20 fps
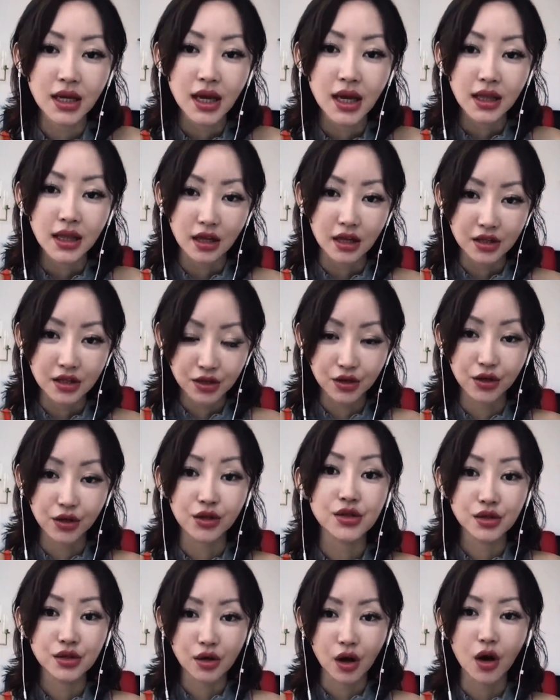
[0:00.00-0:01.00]
these
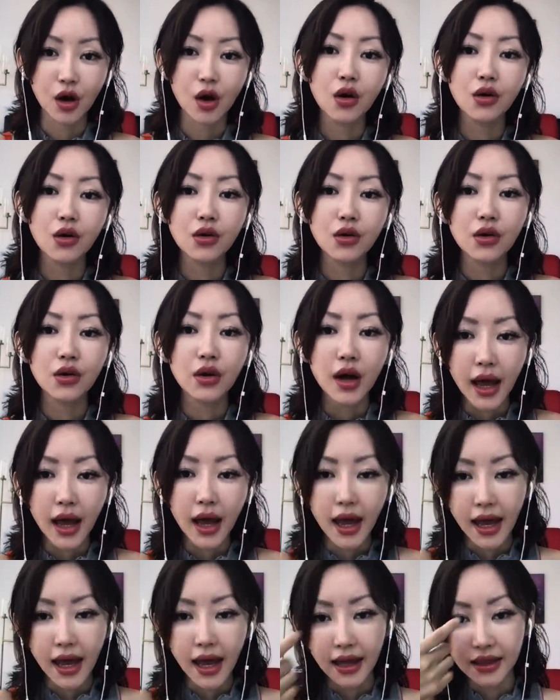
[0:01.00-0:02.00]
girls go
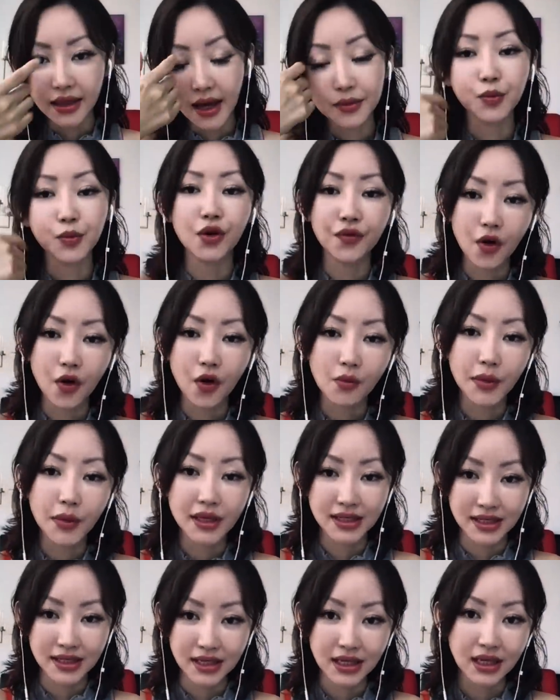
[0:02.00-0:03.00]
and they have to perform
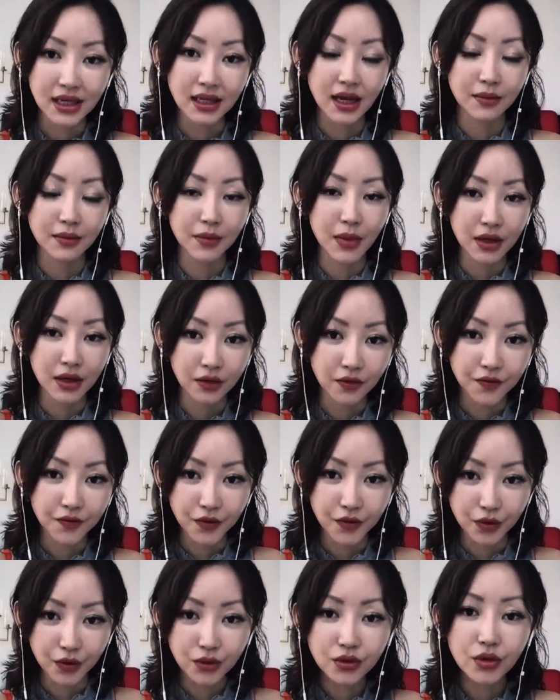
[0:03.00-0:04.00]
and sing and make the
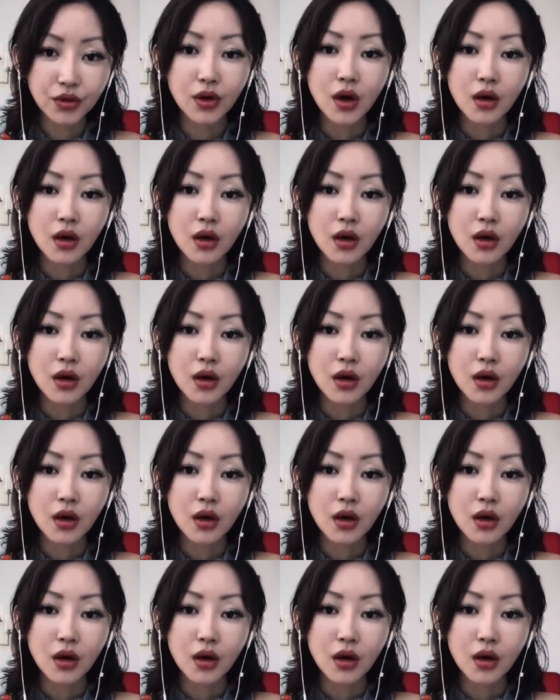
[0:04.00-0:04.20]
food,